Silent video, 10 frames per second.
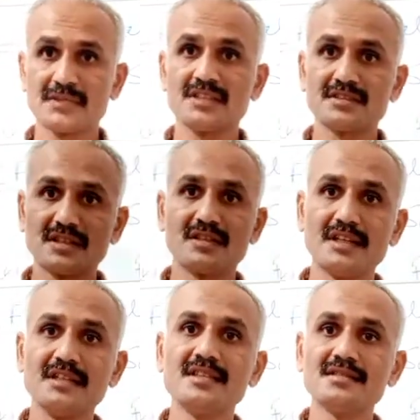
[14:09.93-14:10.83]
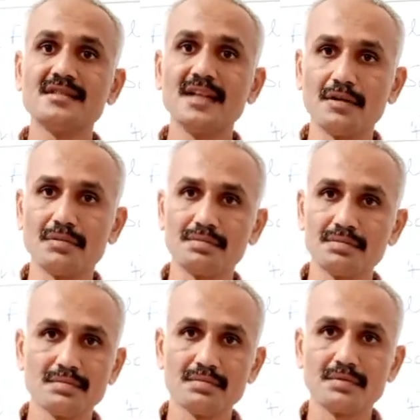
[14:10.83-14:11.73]
Generally, this dove
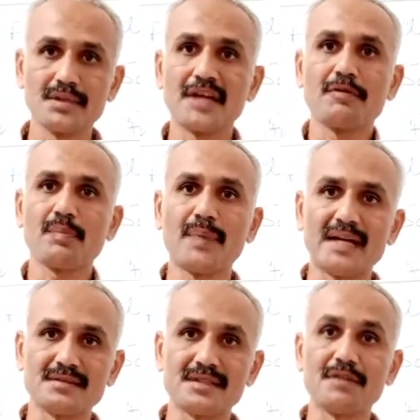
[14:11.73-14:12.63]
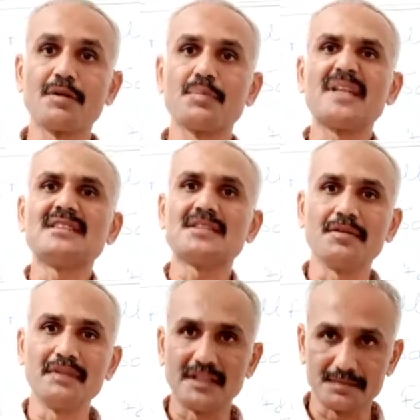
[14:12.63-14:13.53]
never pants, never breathes
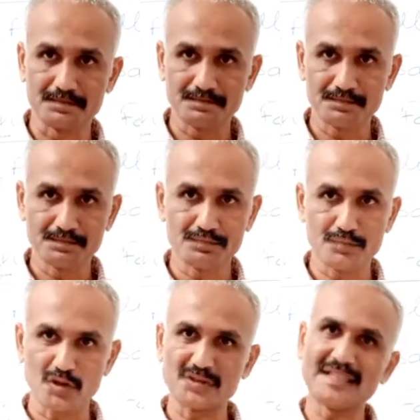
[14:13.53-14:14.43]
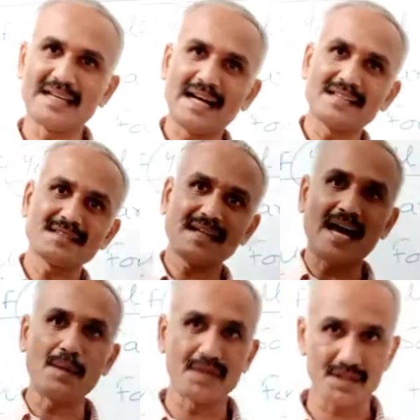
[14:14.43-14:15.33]
heavily, because it has a
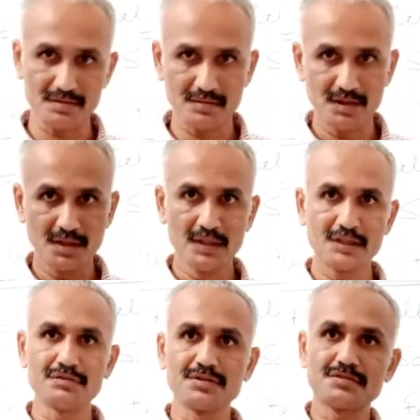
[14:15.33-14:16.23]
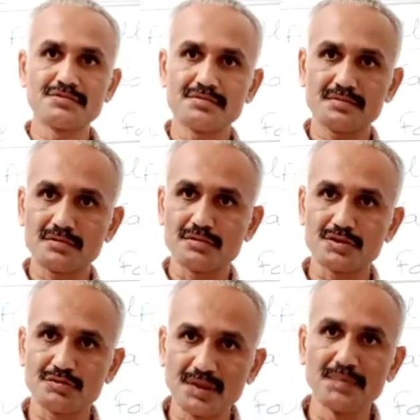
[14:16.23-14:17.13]
habit to
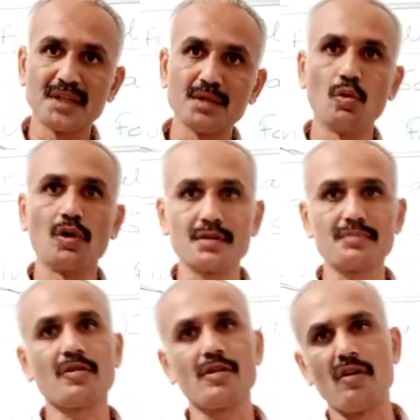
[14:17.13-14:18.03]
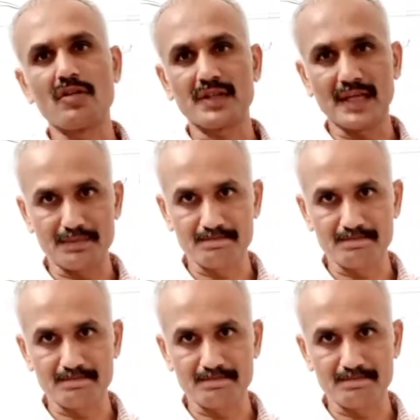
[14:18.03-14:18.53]
swim in the water for a long time.